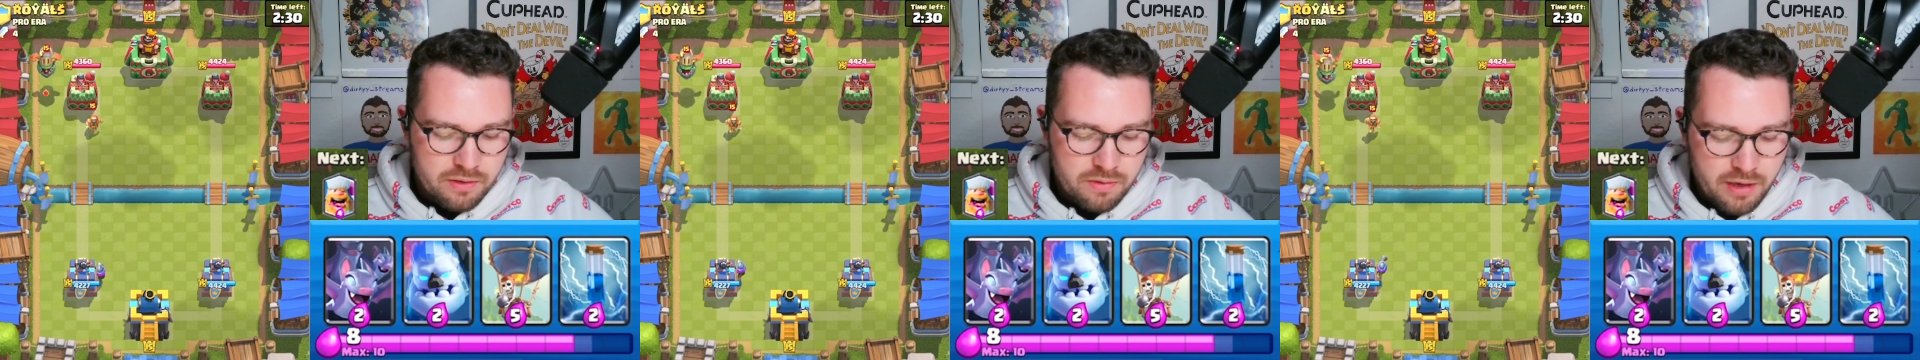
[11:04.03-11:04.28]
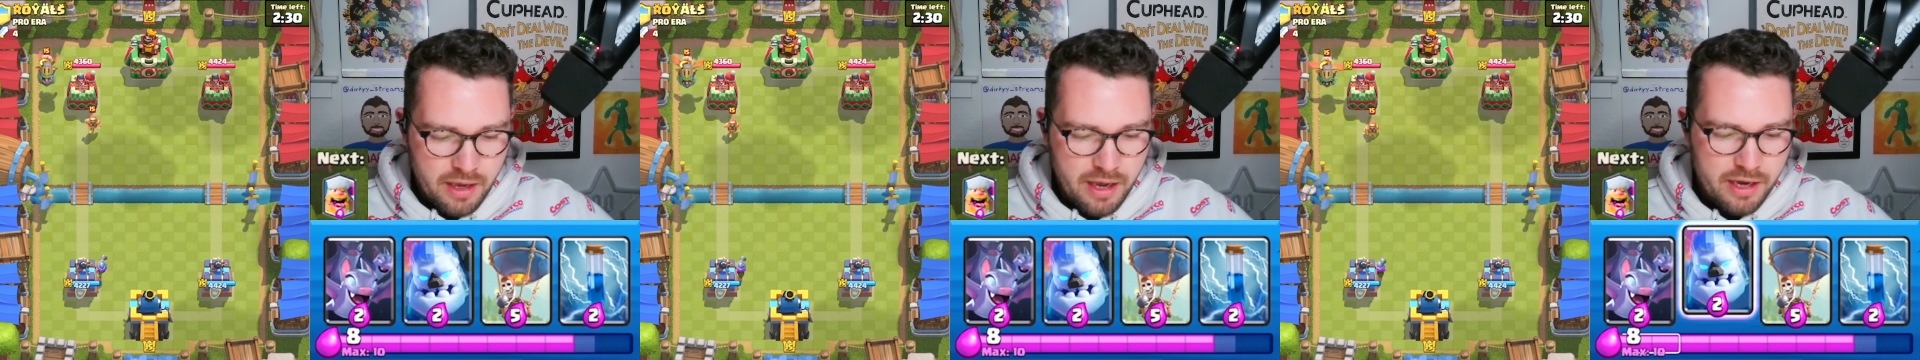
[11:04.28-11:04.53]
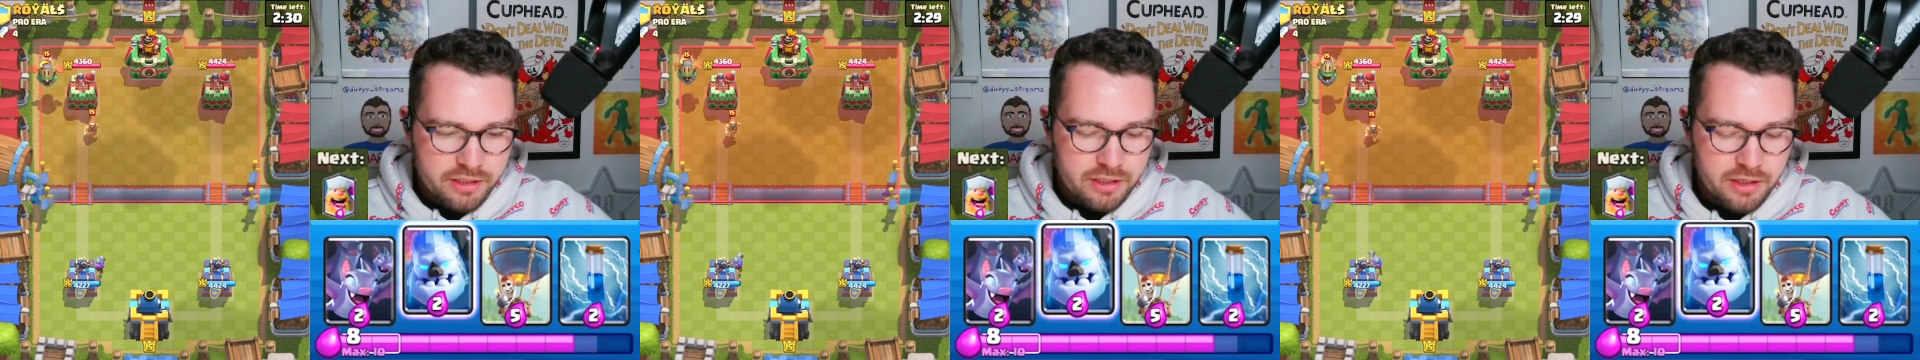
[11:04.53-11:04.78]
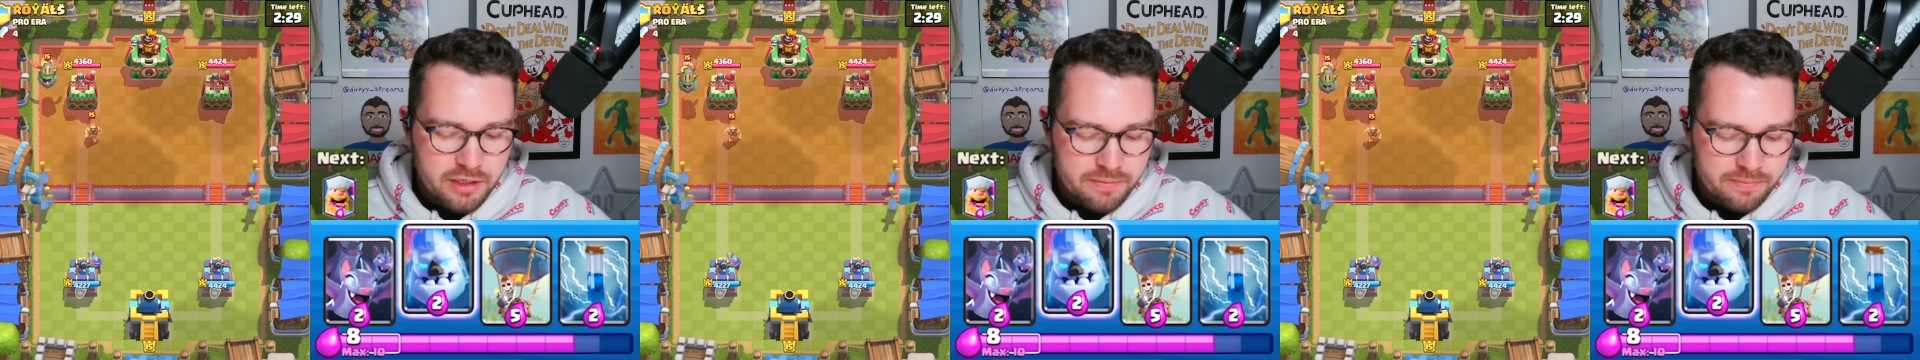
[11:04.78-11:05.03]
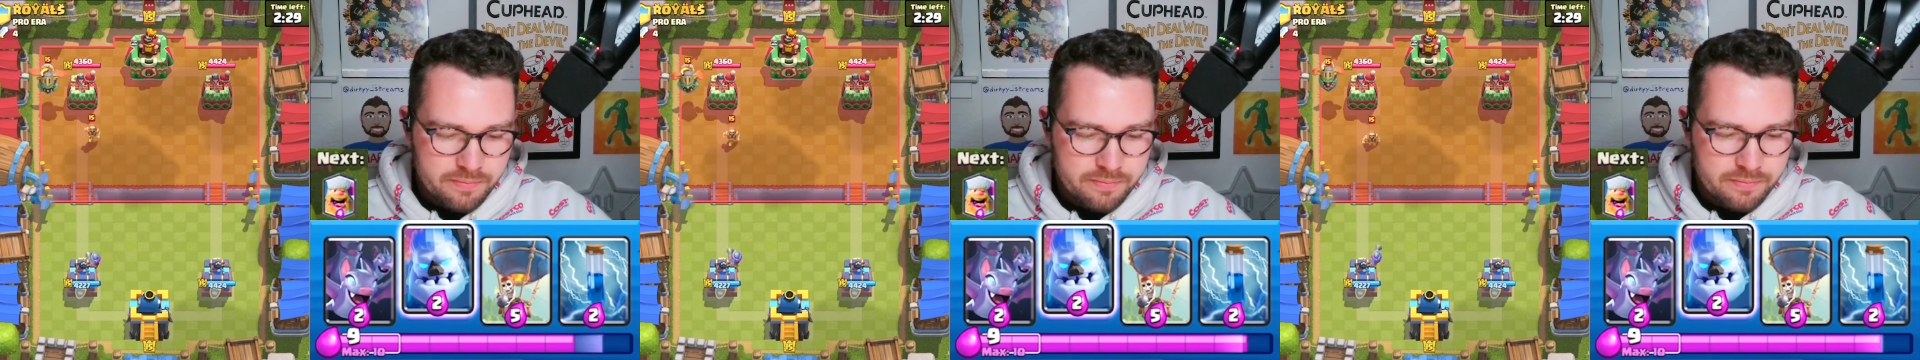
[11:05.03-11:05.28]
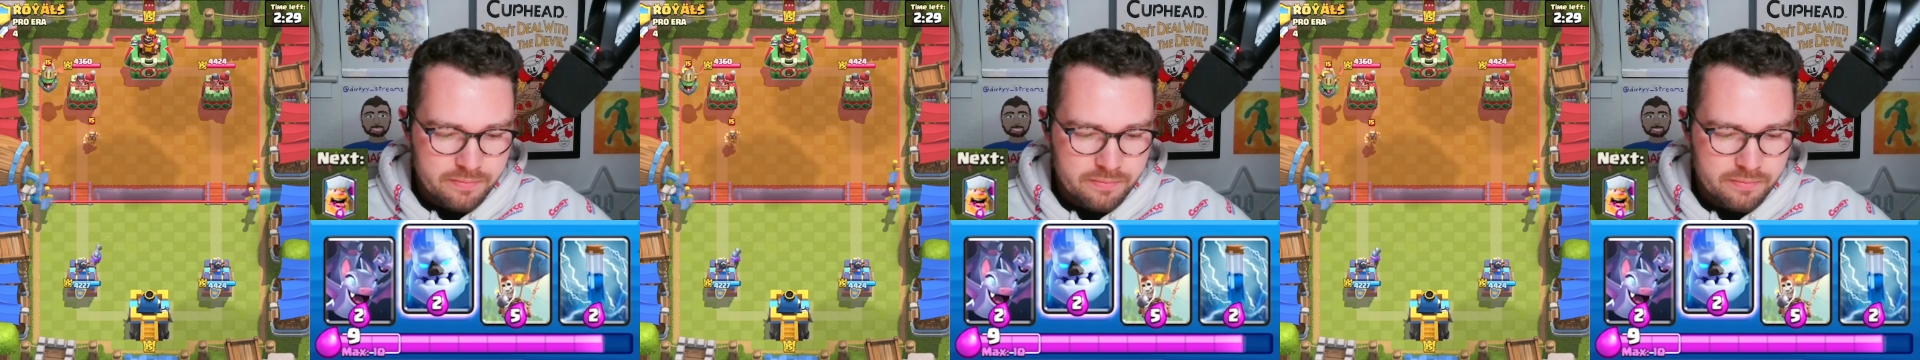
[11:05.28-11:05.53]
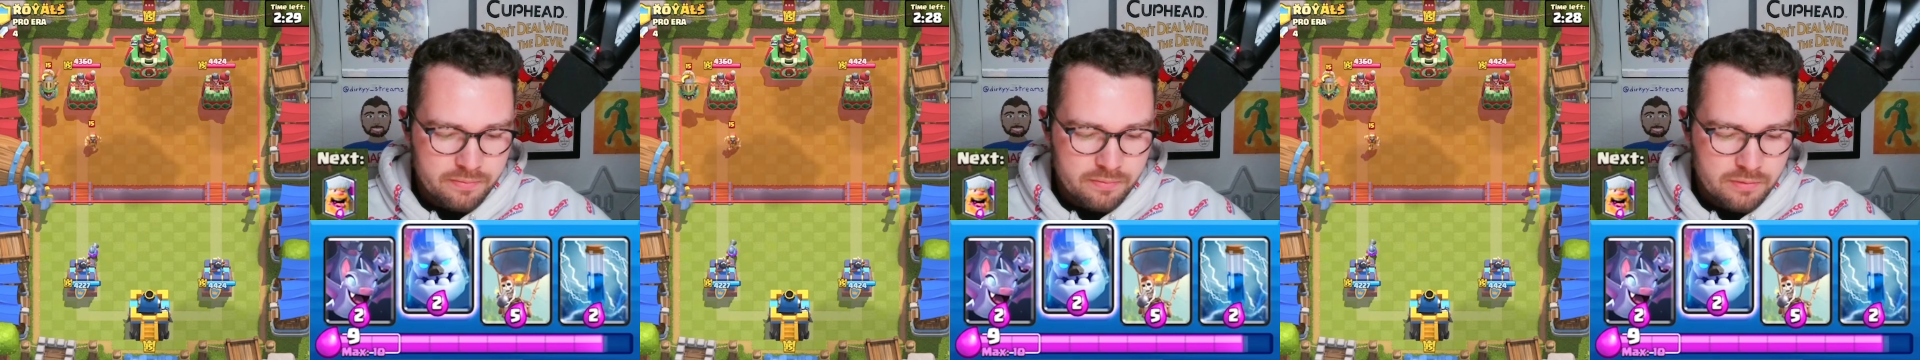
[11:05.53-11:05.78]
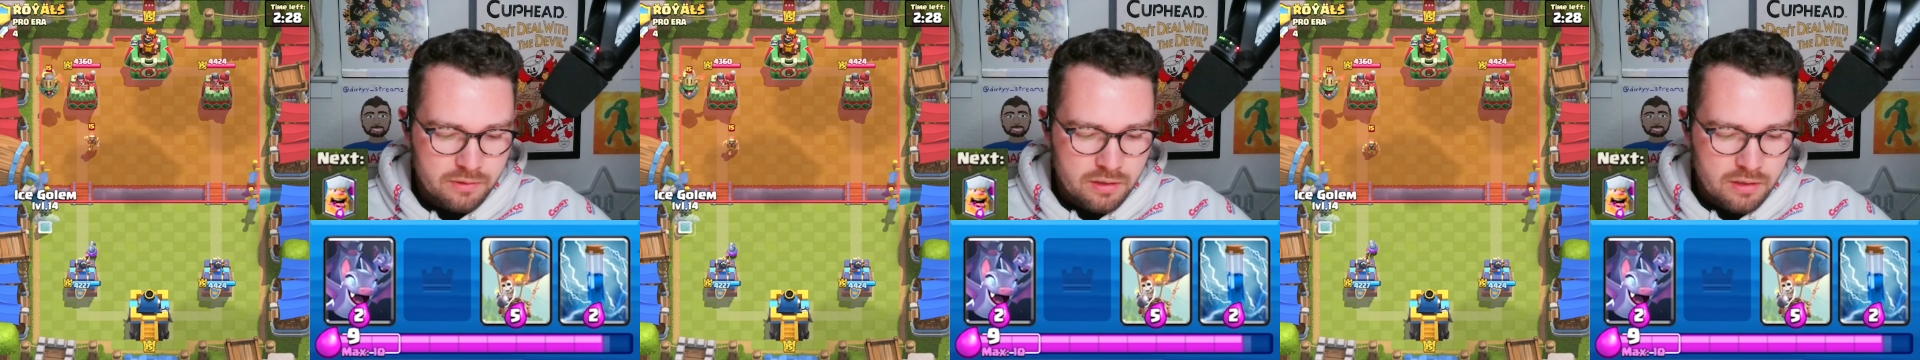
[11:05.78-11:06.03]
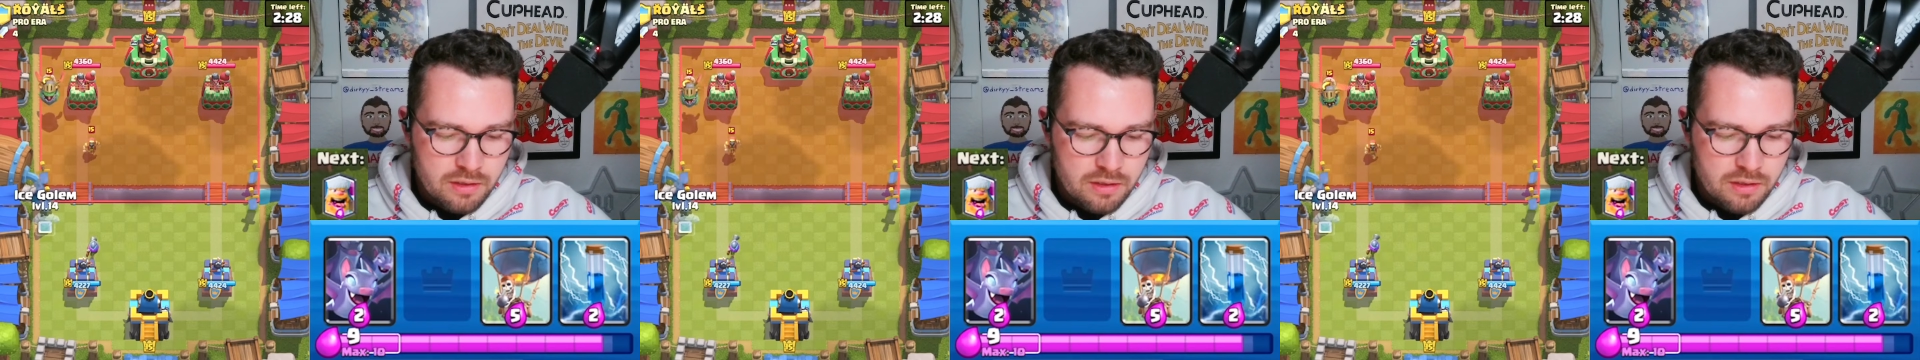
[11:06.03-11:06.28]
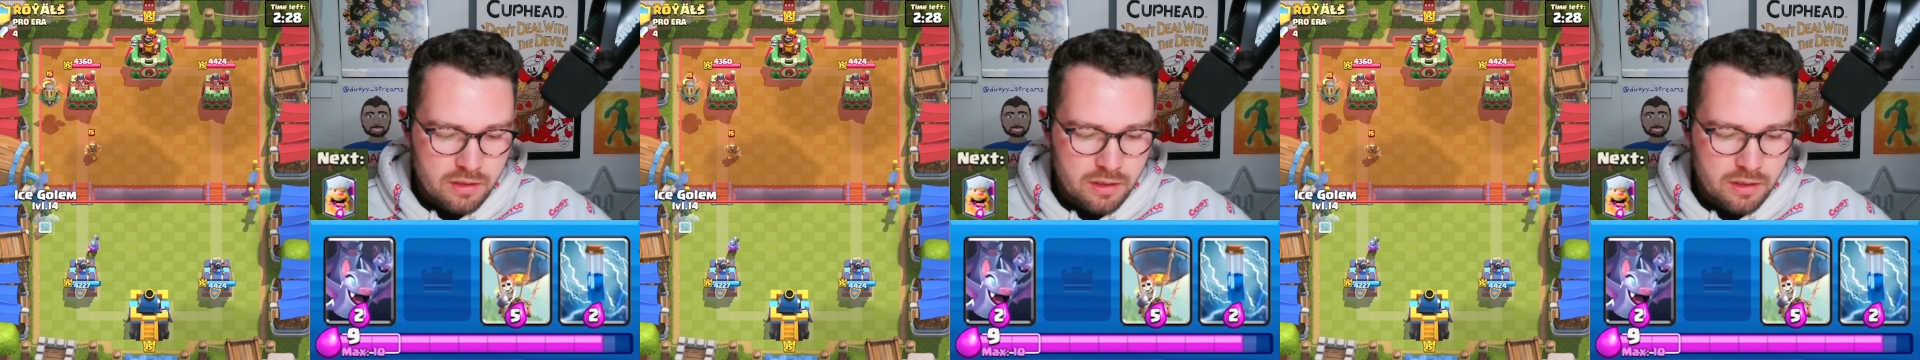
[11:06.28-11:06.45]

Okay, actually, I